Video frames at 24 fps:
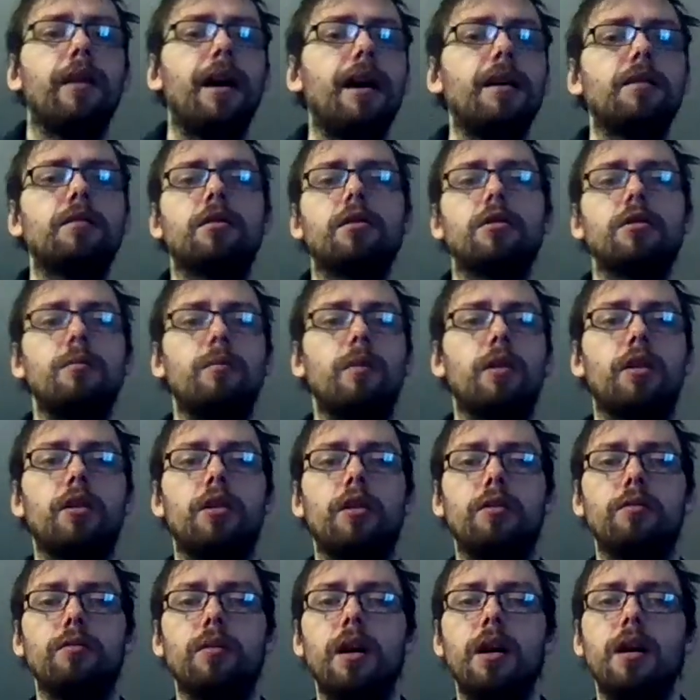That's super
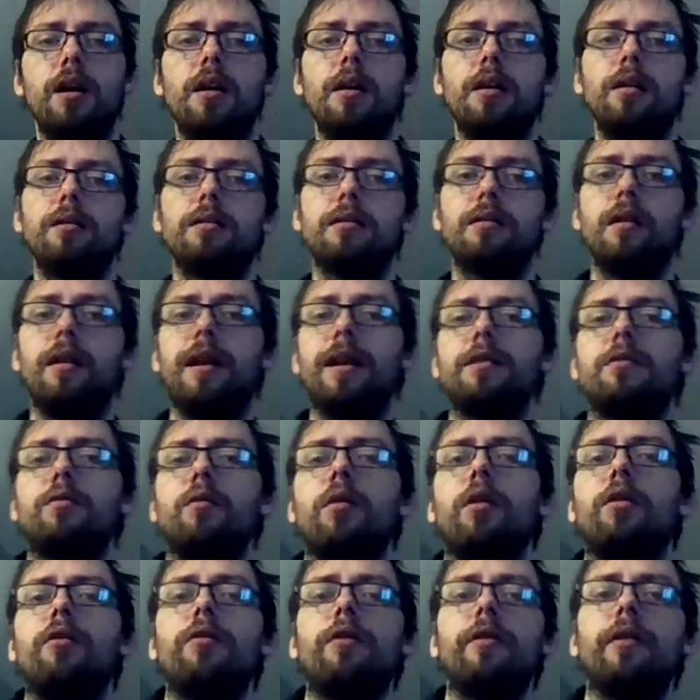cool. So that's
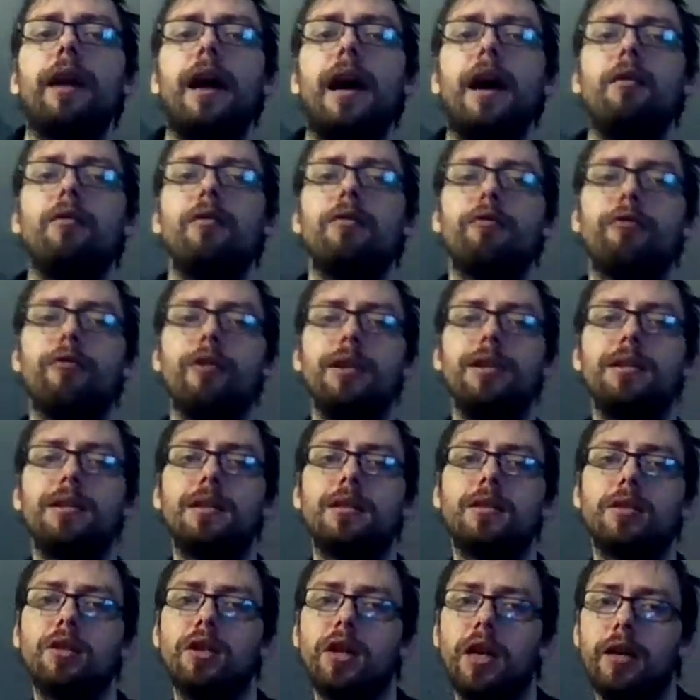all on Aaron
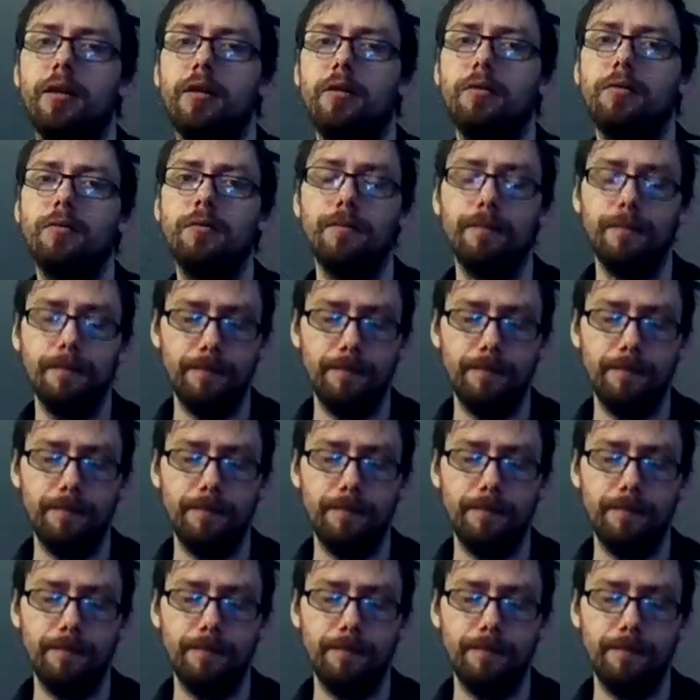Freeze's channel.